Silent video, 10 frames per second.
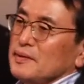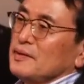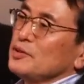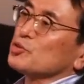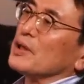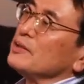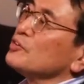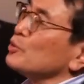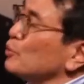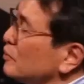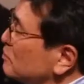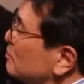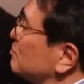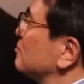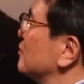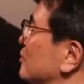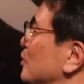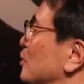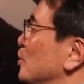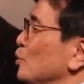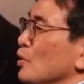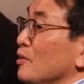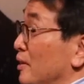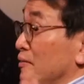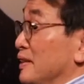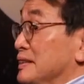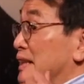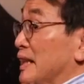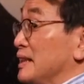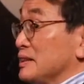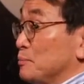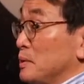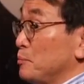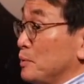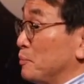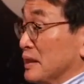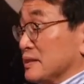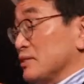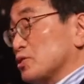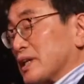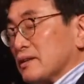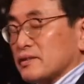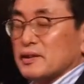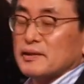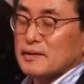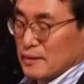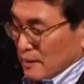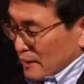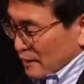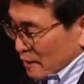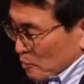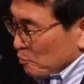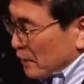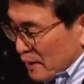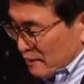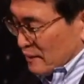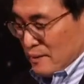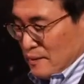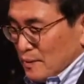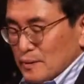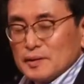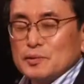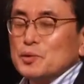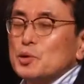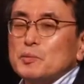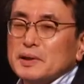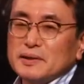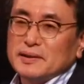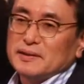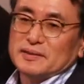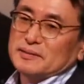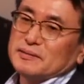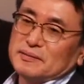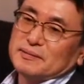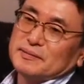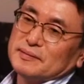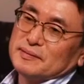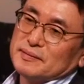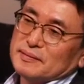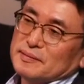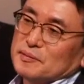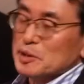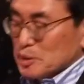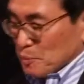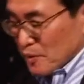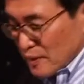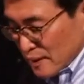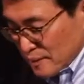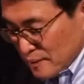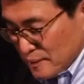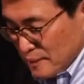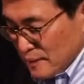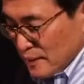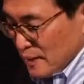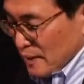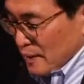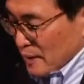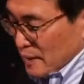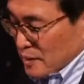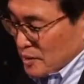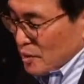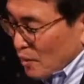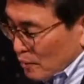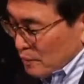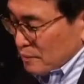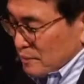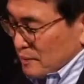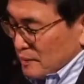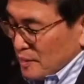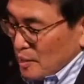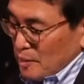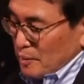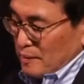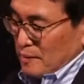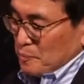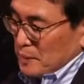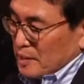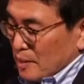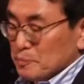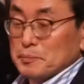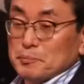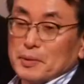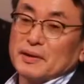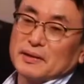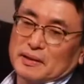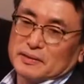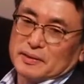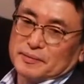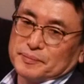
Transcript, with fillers: He tried to, you know, evangelize people, passing tract. But nobody responded. So he became born out.